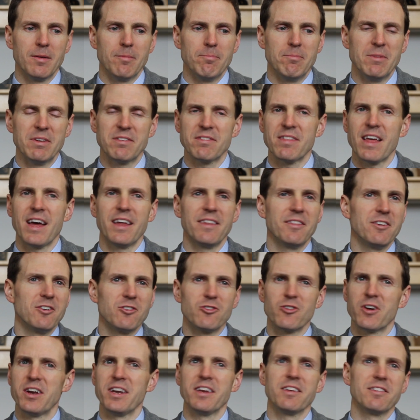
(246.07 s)
that in their
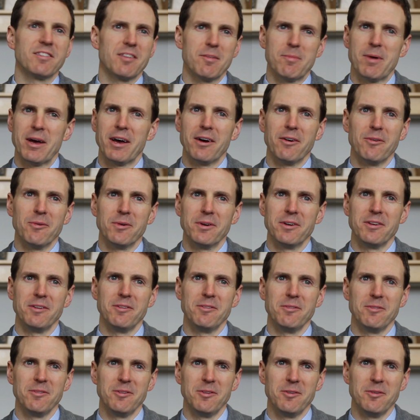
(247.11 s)
training somehow, where
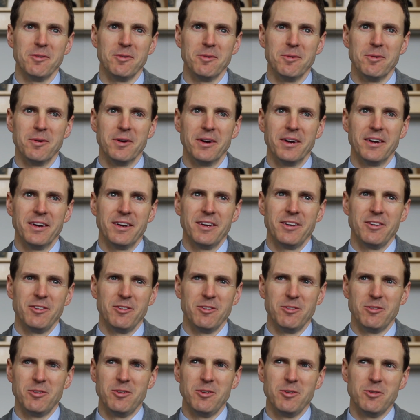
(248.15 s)

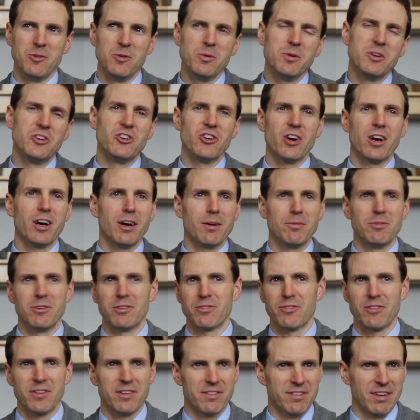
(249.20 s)
you do a job just
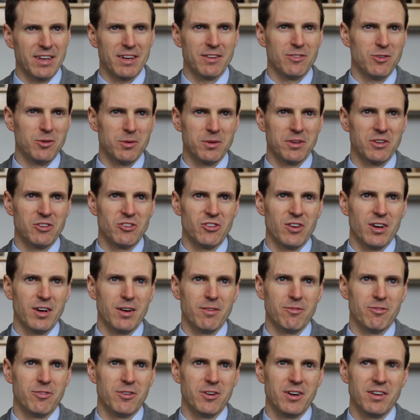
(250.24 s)
for the sake of doing a
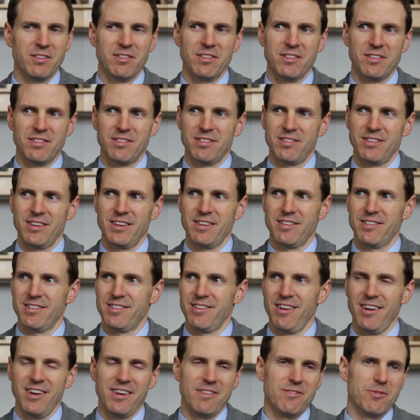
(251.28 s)
job. For us, it's
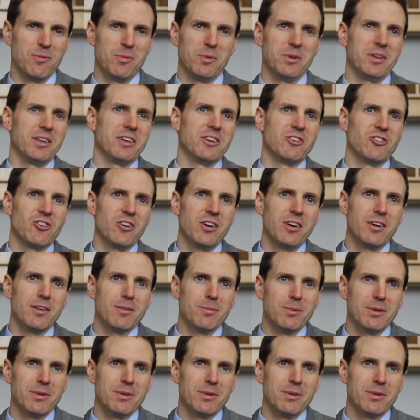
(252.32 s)
not even really a job.